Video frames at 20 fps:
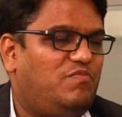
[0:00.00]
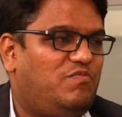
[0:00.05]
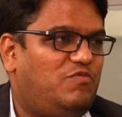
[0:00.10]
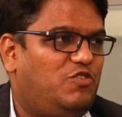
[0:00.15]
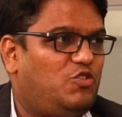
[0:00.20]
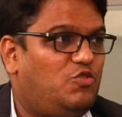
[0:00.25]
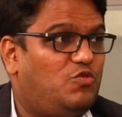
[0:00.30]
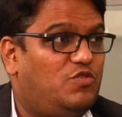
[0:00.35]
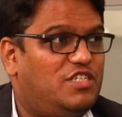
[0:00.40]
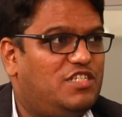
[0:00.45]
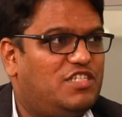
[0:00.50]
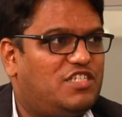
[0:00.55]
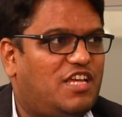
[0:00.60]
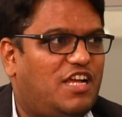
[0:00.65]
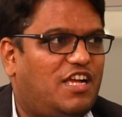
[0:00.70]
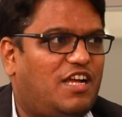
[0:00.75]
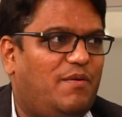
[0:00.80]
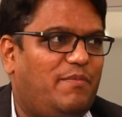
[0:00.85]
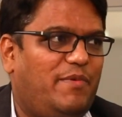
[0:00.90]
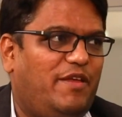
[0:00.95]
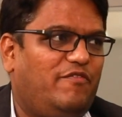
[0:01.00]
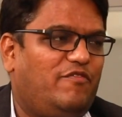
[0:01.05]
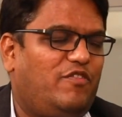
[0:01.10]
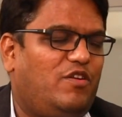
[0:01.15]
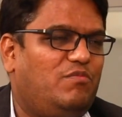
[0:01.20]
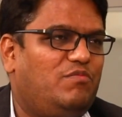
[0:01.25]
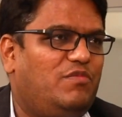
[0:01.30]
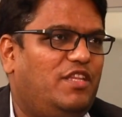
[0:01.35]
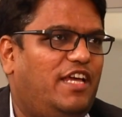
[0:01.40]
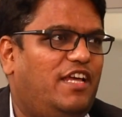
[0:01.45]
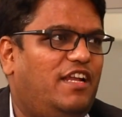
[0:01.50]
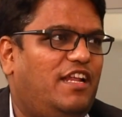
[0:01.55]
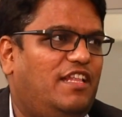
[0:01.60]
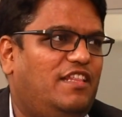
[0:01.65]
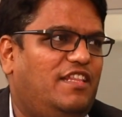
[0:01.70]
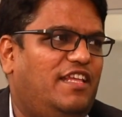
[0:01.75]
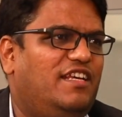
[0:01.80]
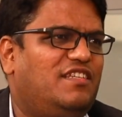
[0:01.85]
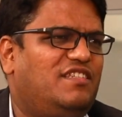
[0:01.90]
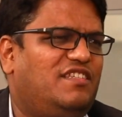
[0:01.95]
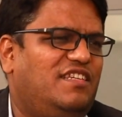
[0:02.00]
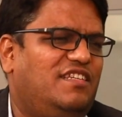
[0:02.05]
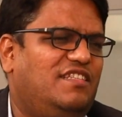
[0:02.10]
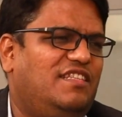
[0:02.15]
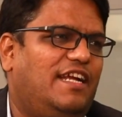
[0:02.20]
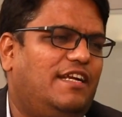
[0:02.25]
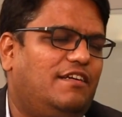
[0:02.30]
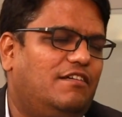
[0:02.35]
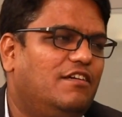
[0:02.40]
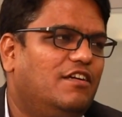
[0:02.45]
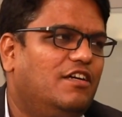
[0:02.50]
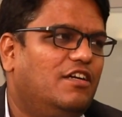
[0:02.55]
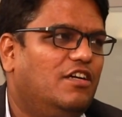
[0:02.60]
students are coming from there, and they are seeing that